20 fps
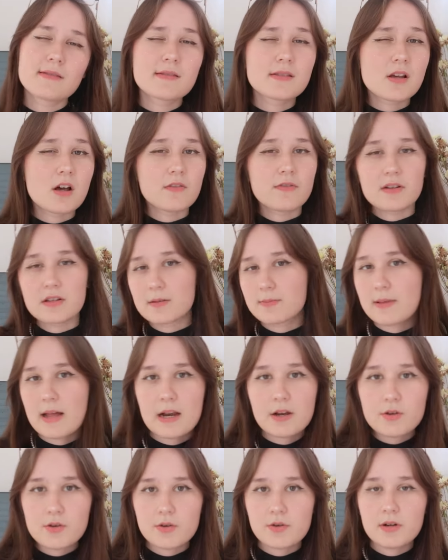
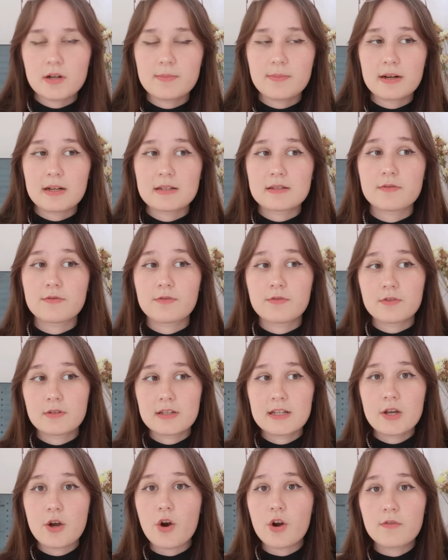self-explanatory, but it's
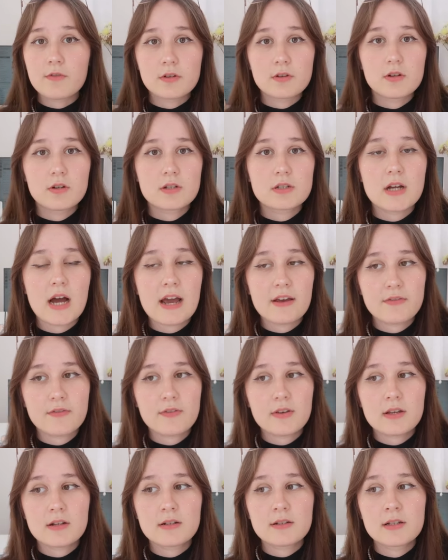really overlooked, I
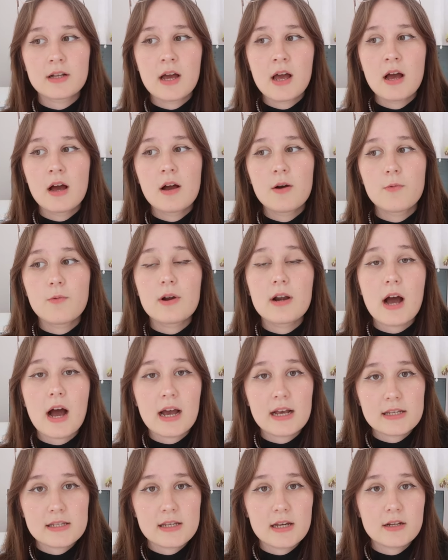feel. When
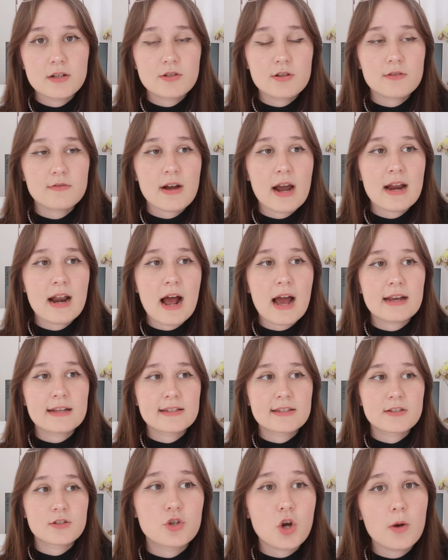I started to write, I
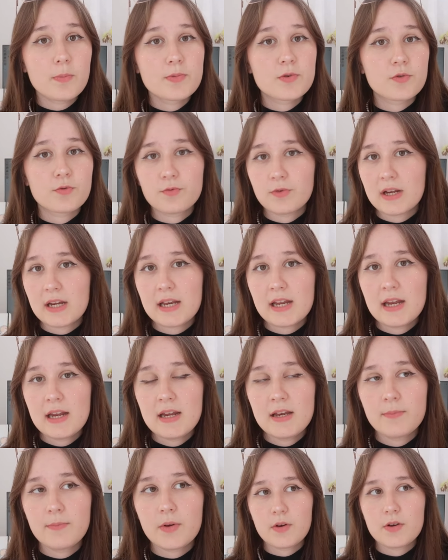stopped
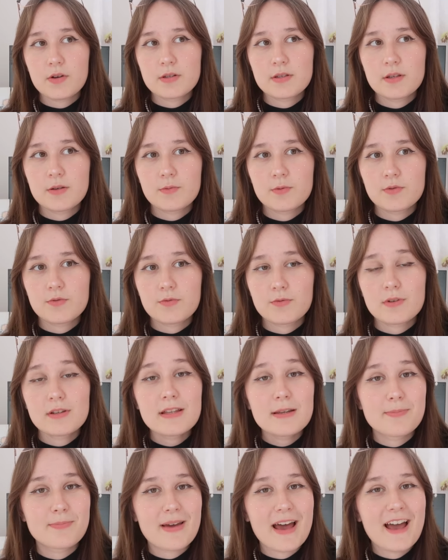reading because it was
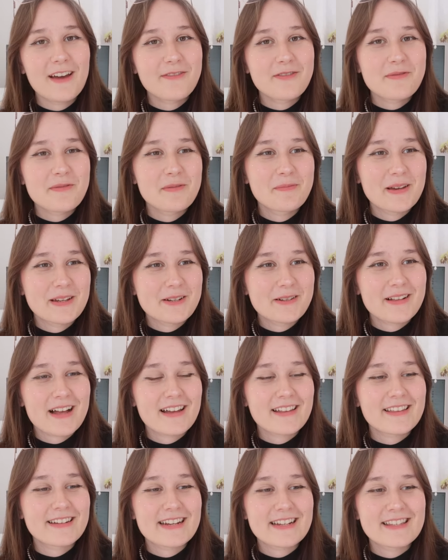really bad for my mental
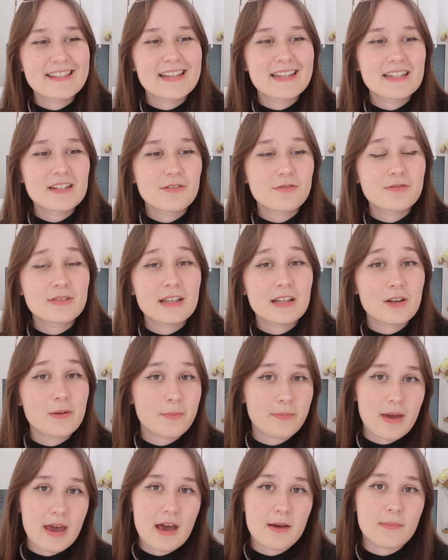health, and I started to really
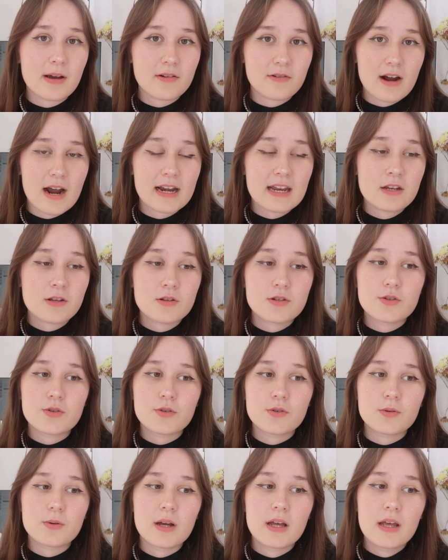compare my writing
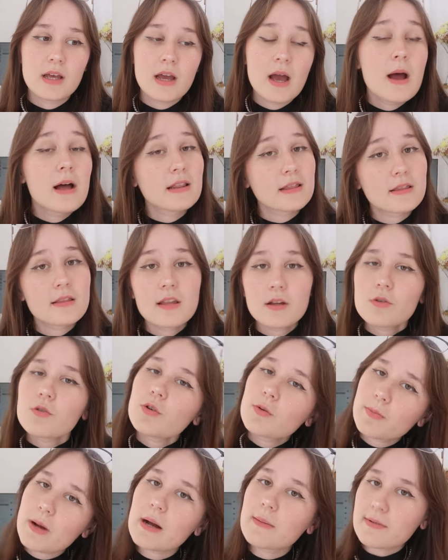to
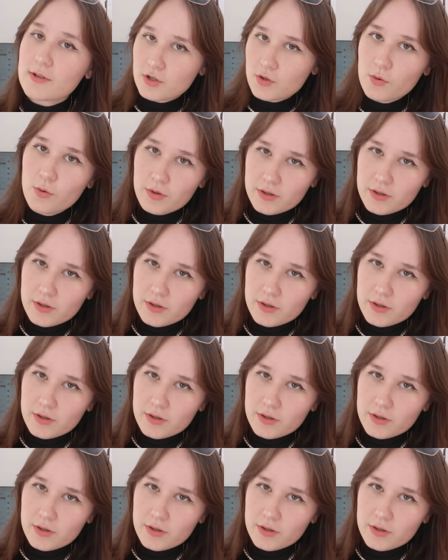literal published